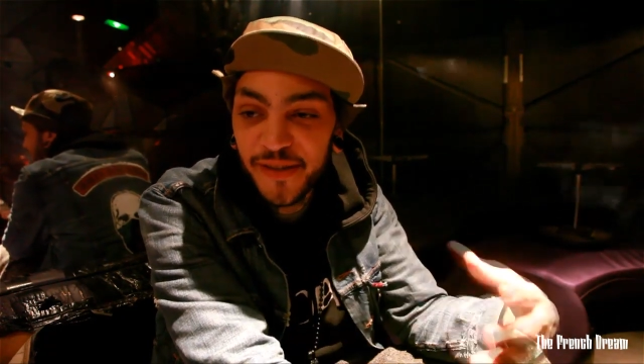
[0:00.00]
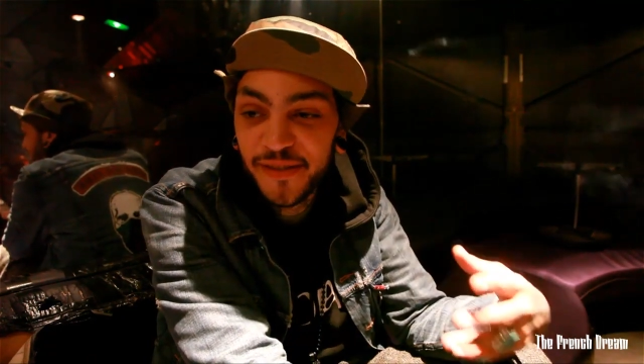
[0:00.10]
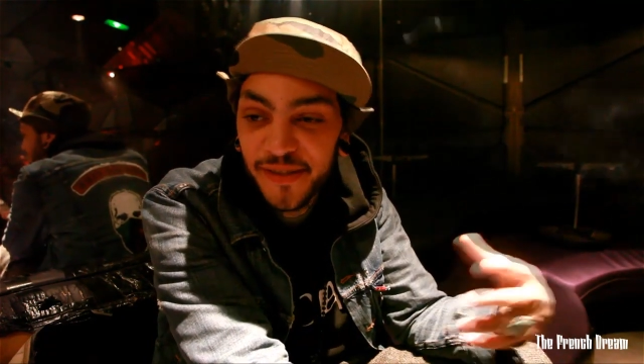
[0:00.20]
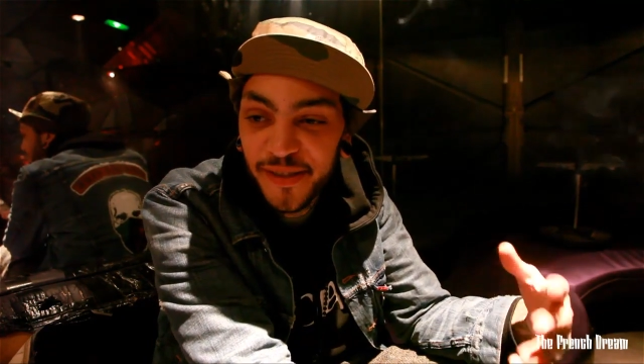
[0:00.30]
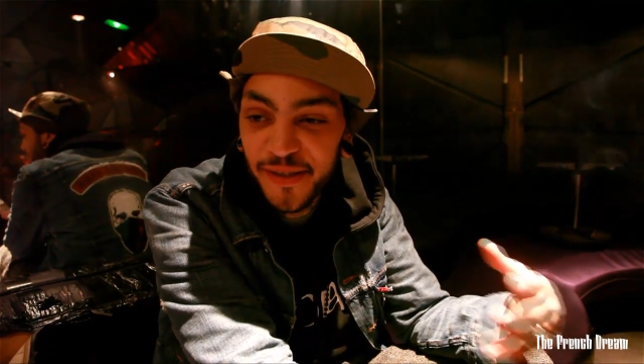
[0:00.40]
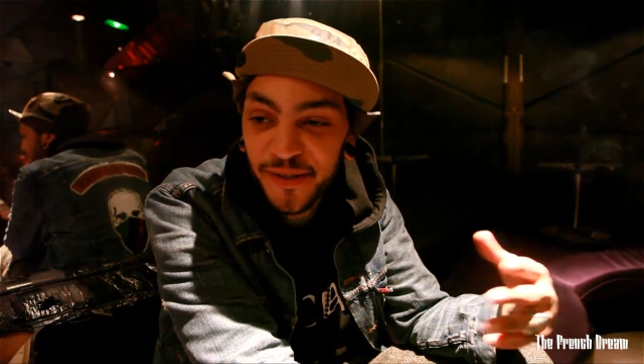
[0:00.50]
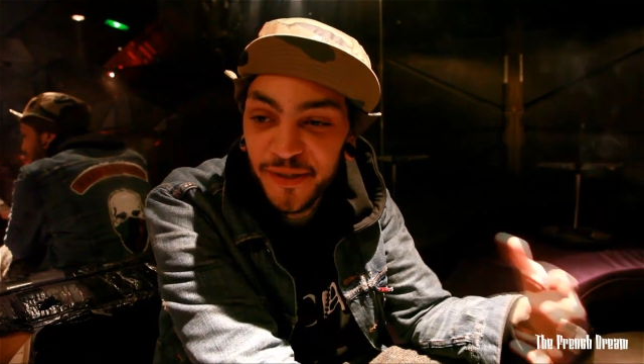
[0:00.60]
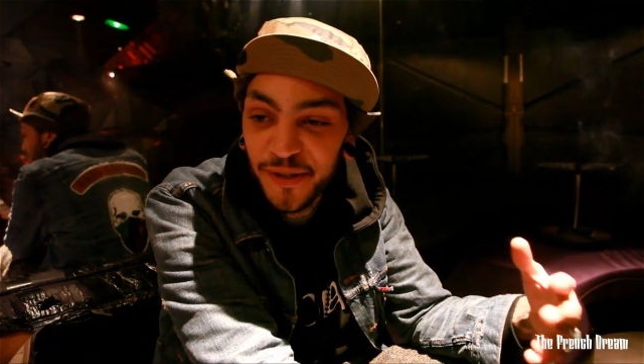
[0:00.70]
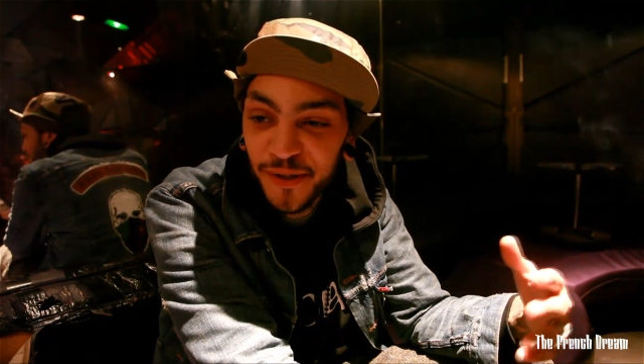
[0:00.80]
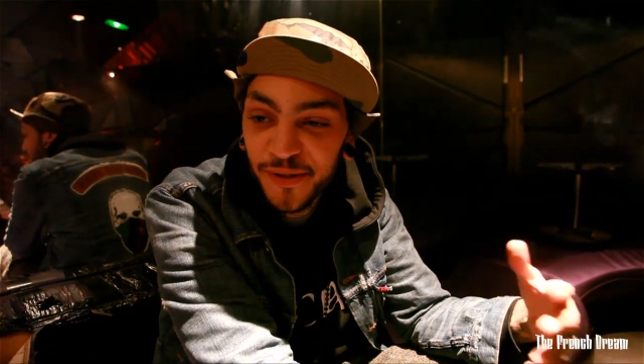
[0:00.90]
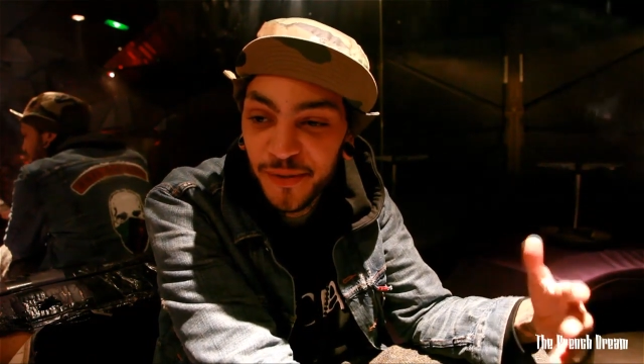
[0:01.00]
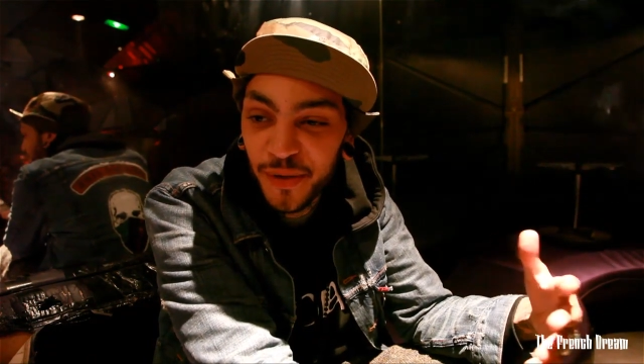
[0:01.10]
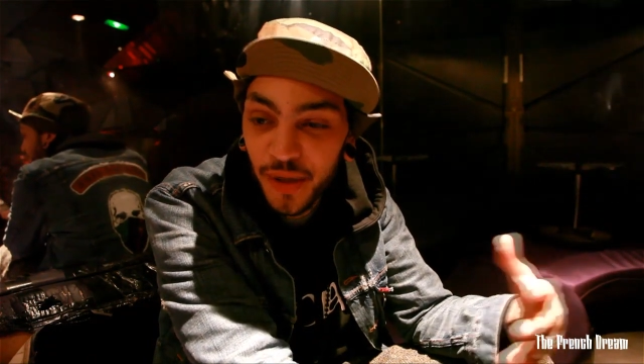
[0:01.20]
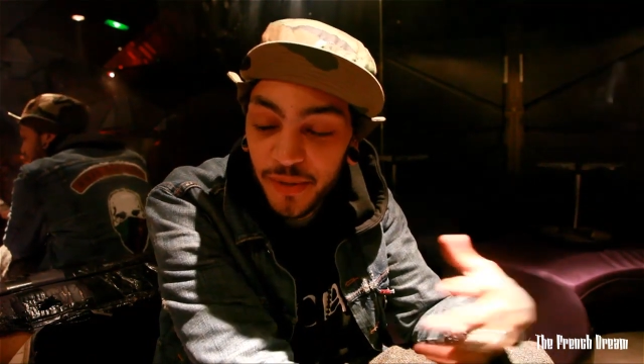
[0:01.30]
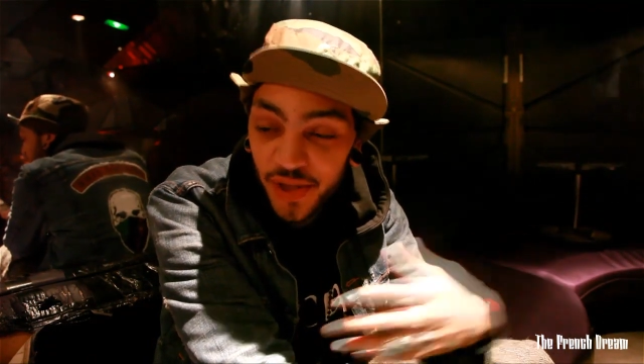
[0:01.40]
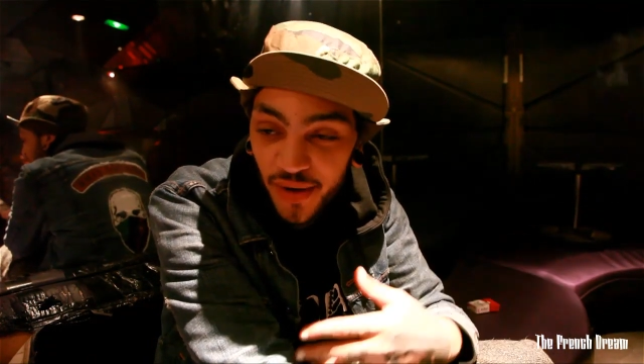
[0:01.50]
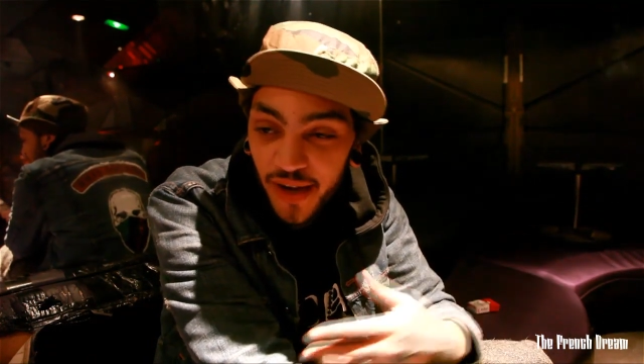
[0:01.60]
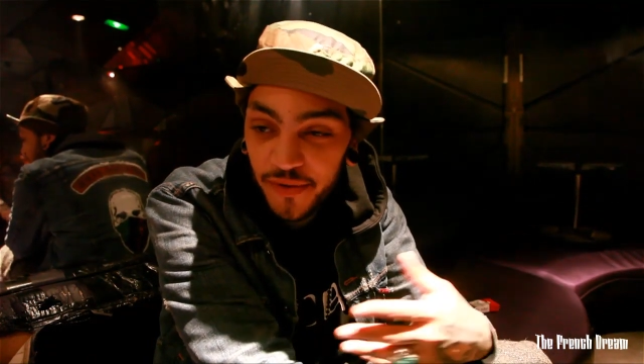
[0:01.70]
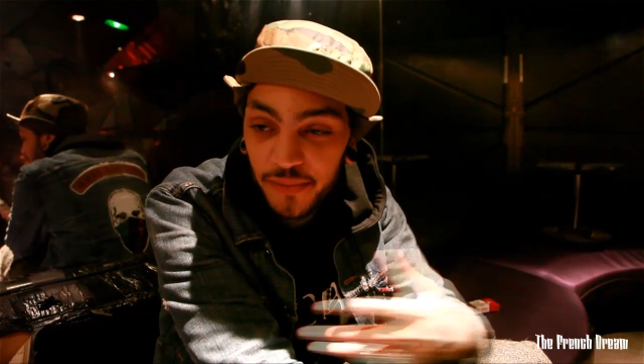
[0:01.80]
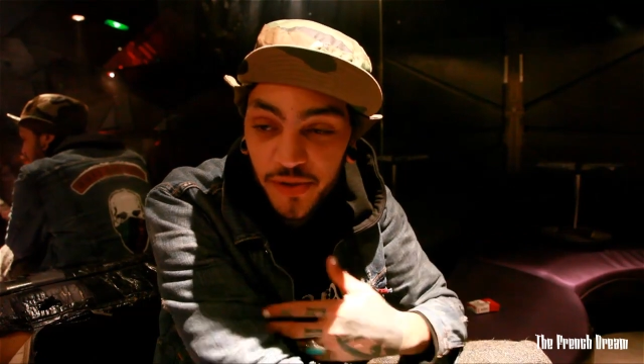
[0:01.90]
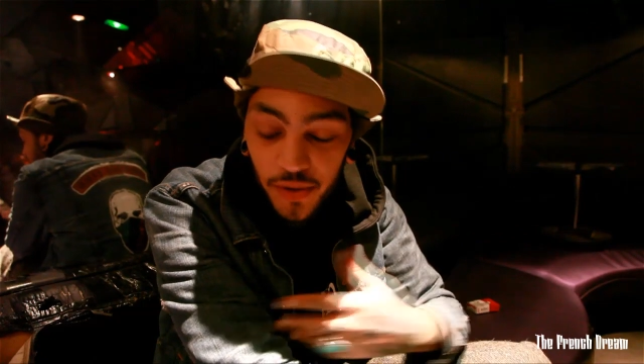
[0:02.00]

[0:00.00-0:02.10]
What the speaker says: it is to hear, you know, someone call me Travie.